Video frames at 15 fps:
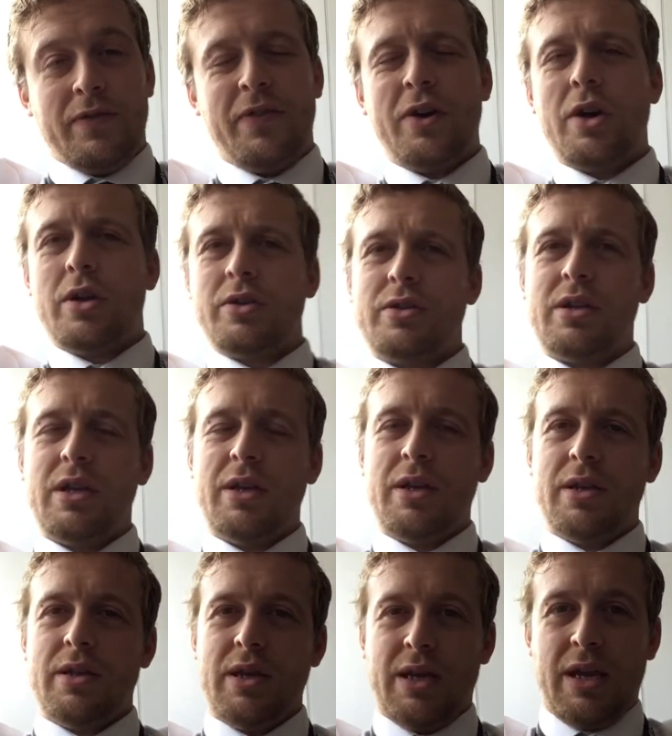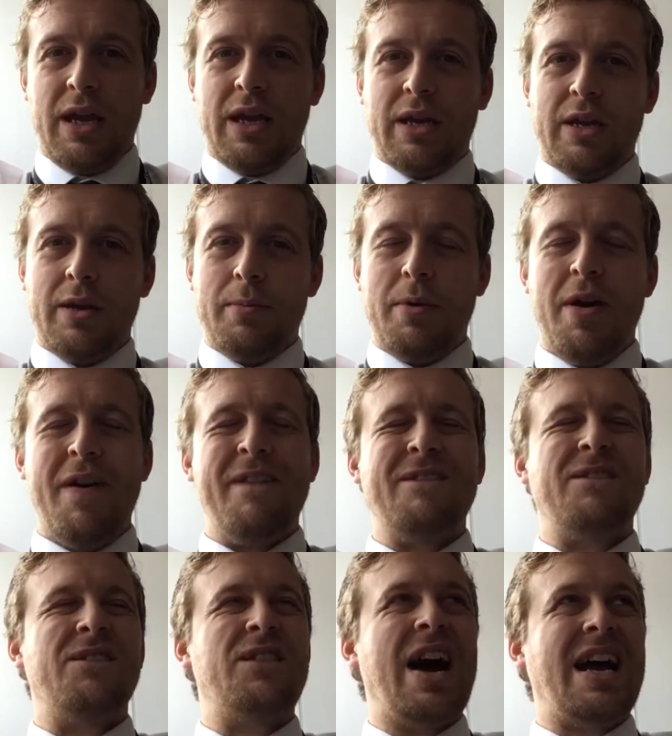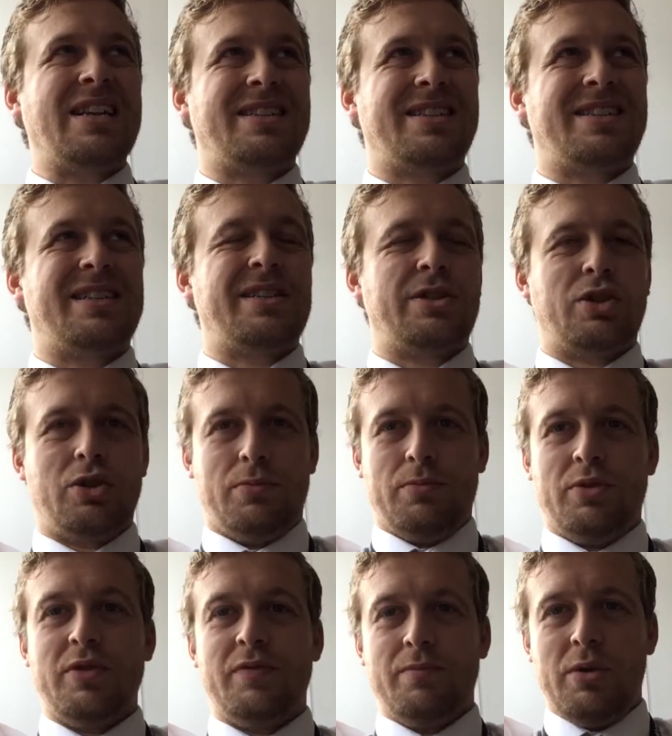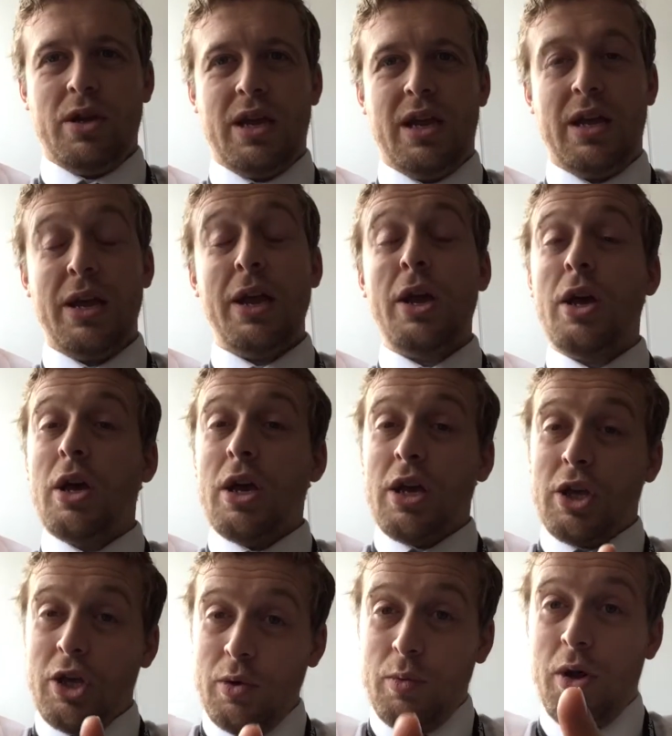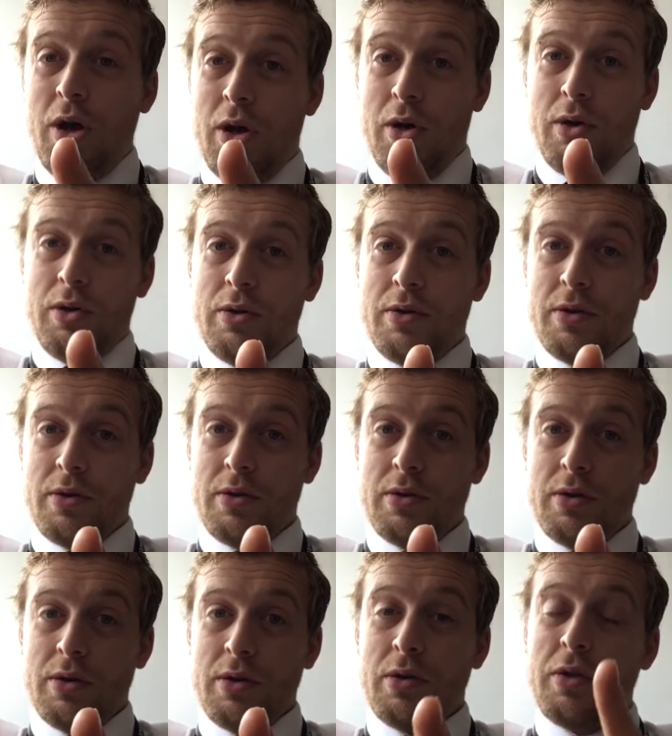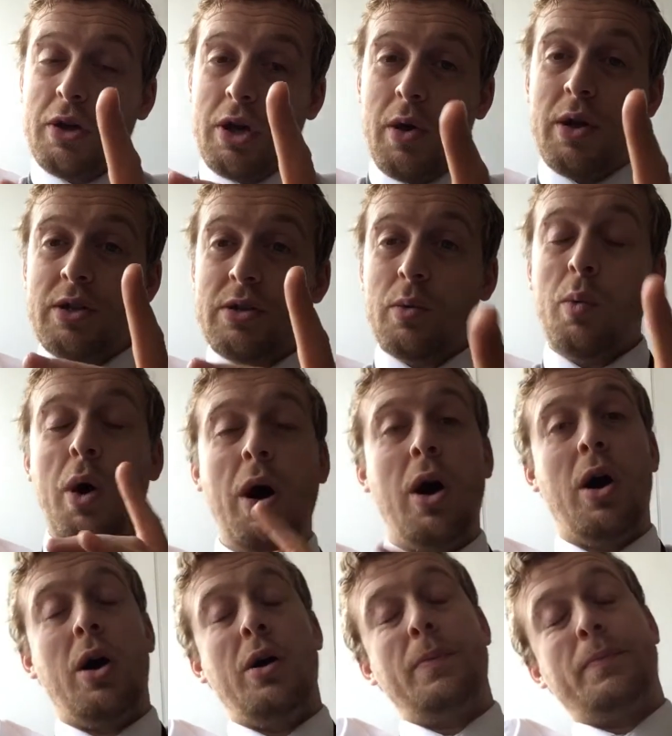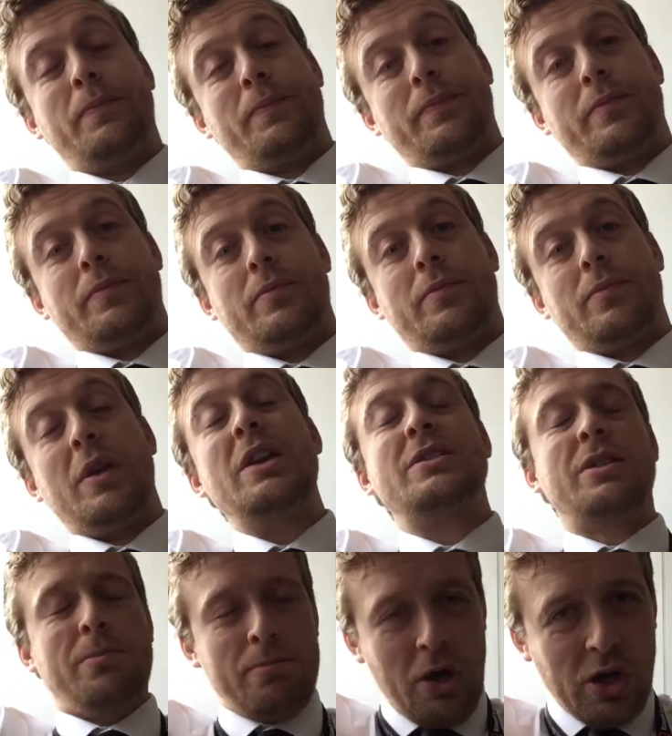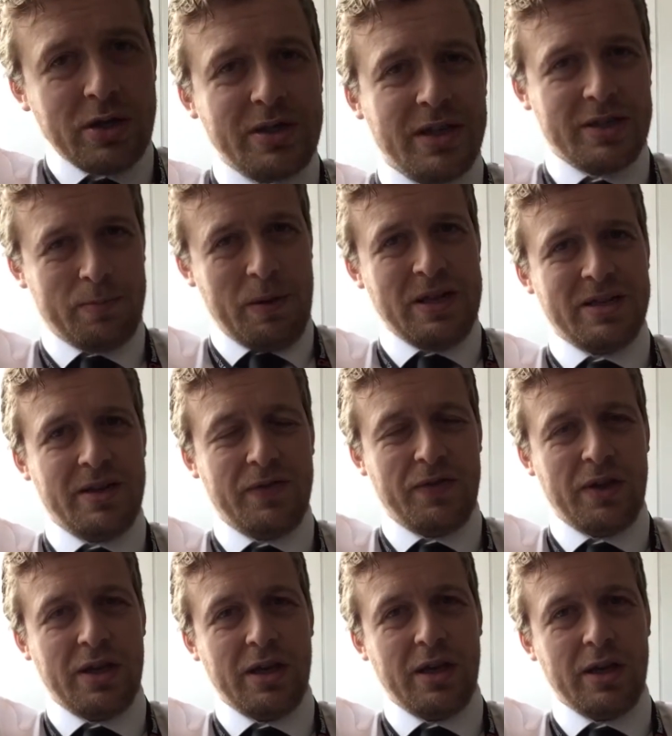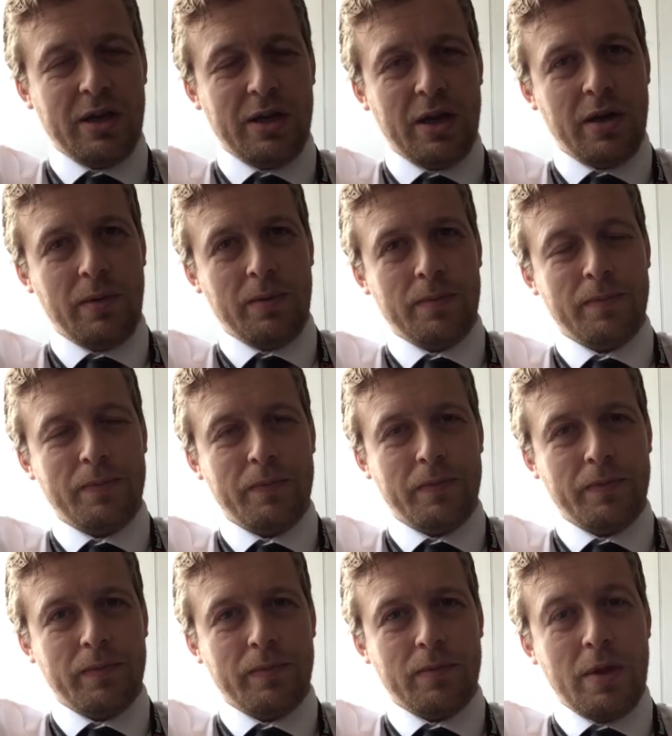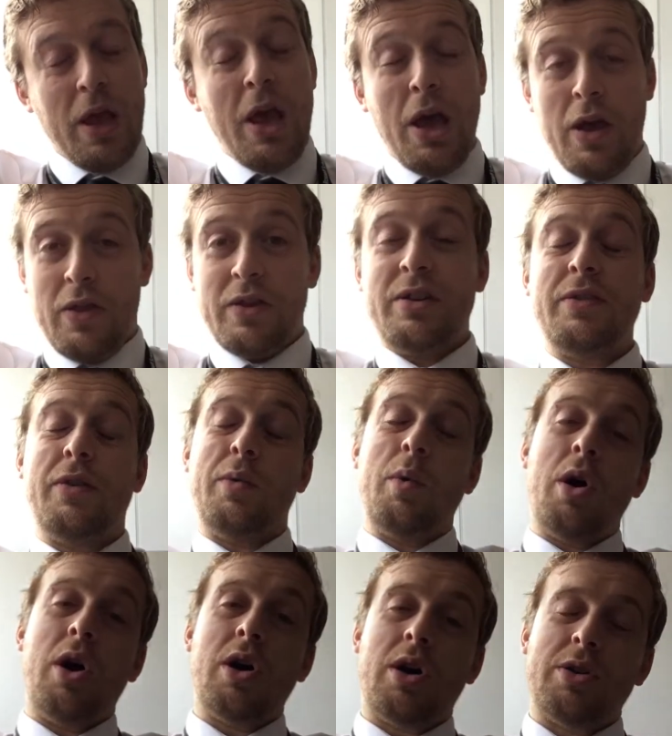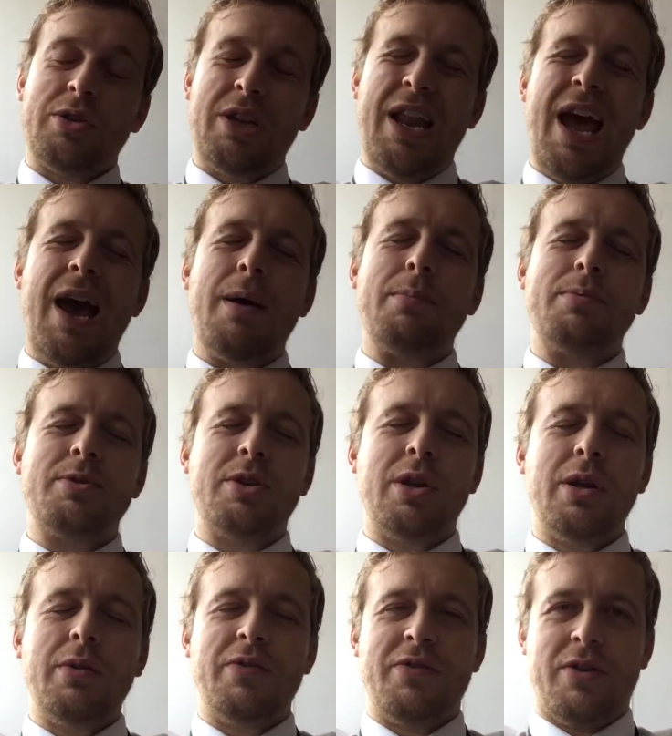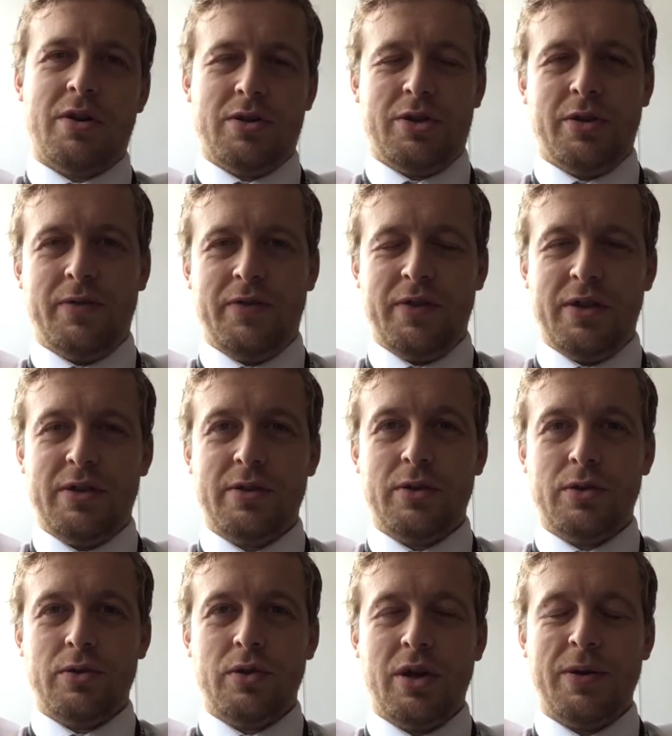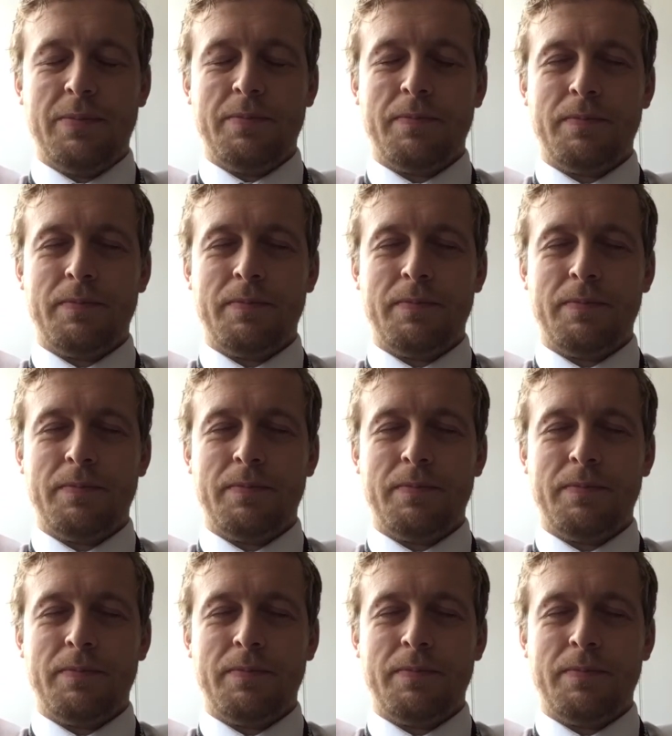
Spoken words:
for costing the kingdom vast sums of money. You know that going to war is the most expensive thing you can do. And the Civil War cost an absolute fortune for this country.